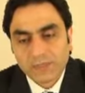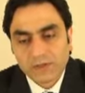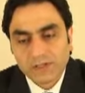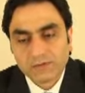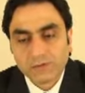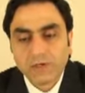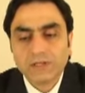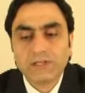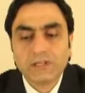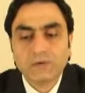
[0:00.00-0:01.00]
and
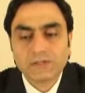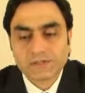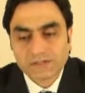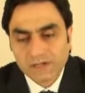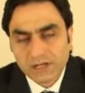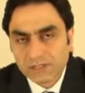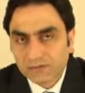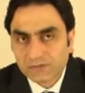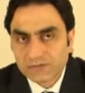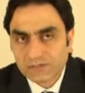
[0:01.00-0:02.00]
when he was trying
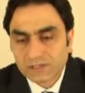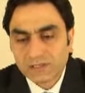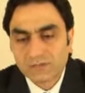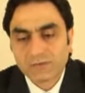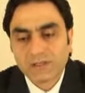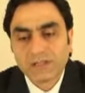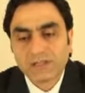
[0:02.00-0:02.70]
to sleep